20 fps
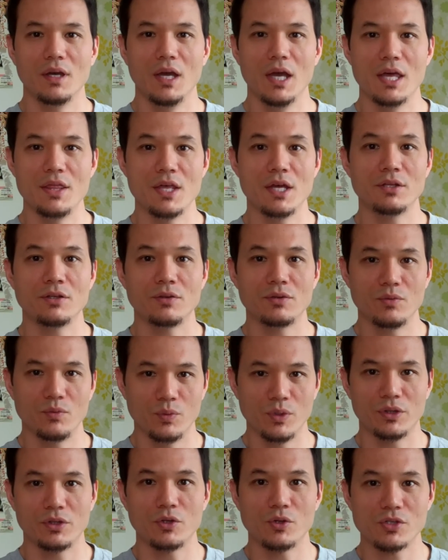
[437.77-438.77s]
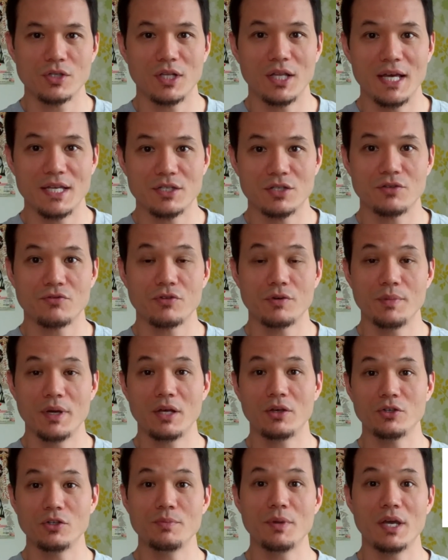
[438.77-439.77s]
And then with those classes from
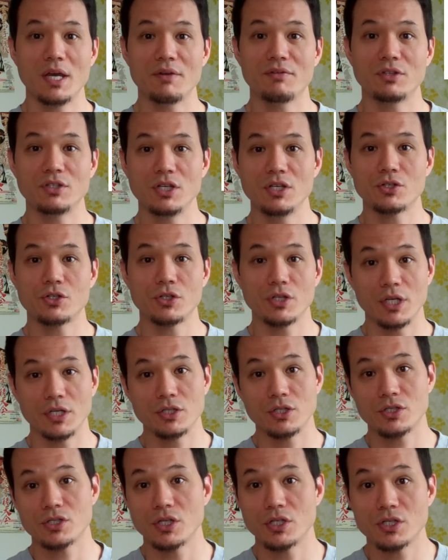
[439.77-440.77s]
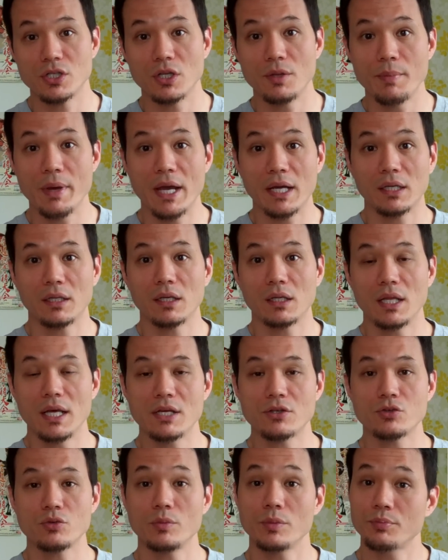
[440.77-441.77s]
hell, you may have a teacher that just sits in the back of the
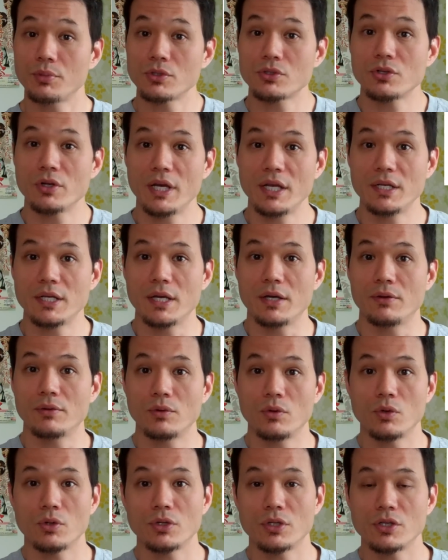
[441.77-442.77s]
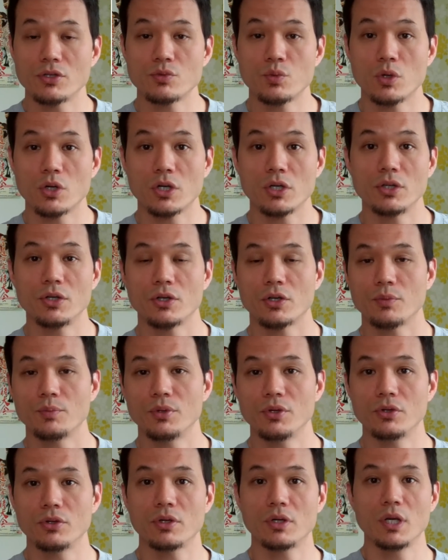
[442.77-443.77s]
classroom and puts their head down or does work on their
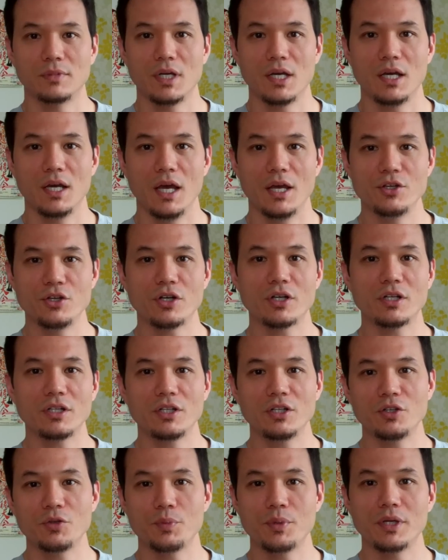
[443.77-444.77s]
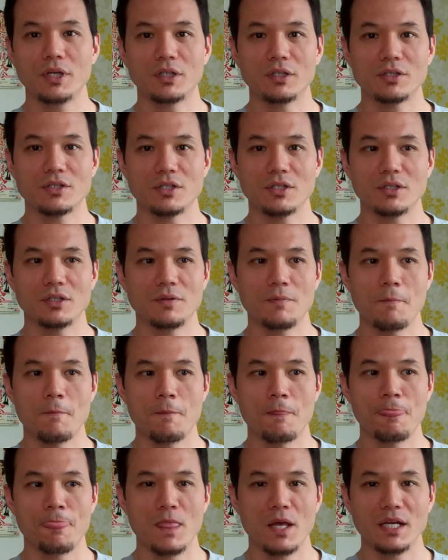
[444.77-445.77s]
computer. And you're going to need to be able to
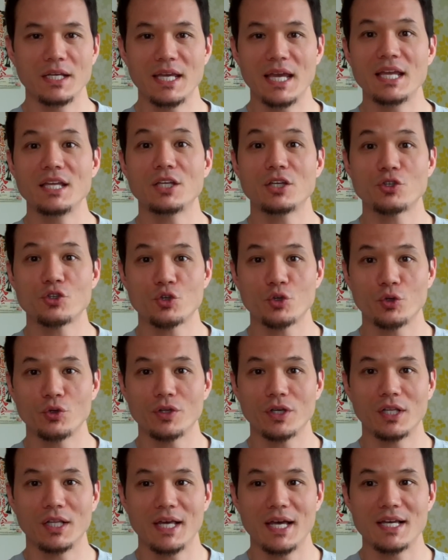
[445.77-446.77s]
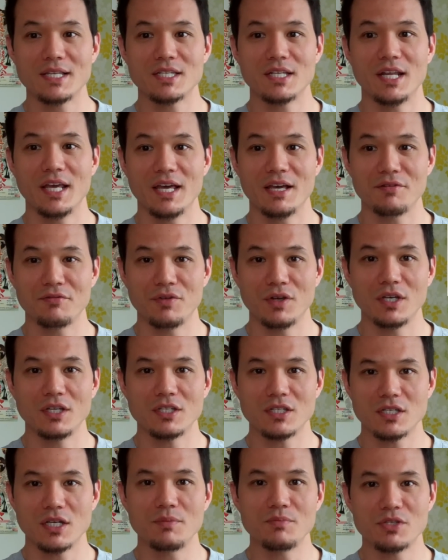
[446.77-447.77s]
gain control of the class and have
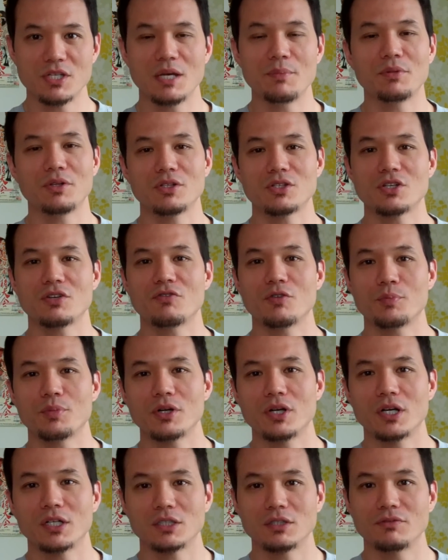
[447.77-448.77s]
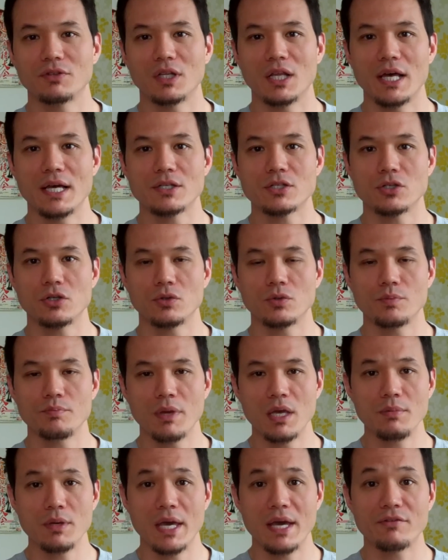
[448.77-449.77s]
some semblance of a productive class. So
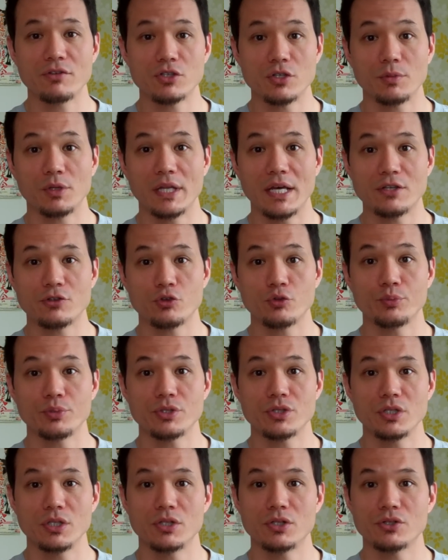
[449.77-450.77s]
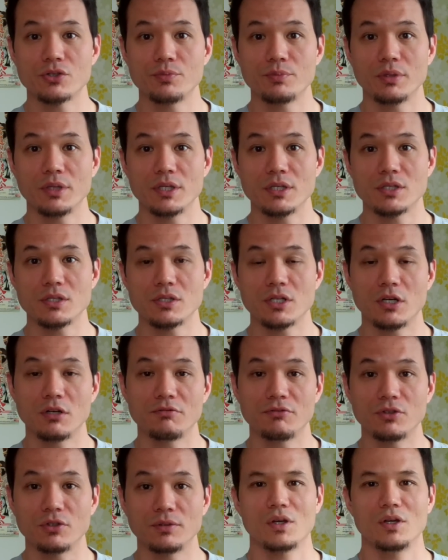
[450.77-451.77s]
maybe having some classroom procedures in place is
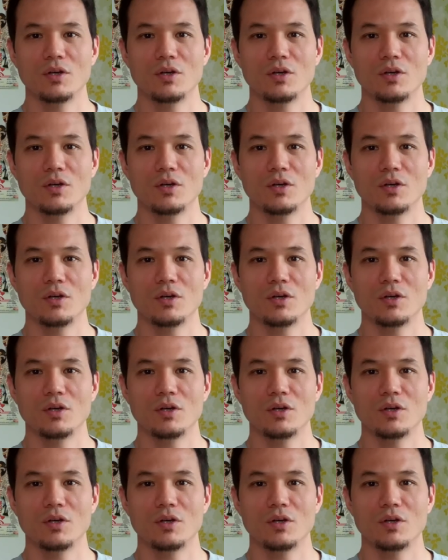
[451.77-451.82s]
helpful.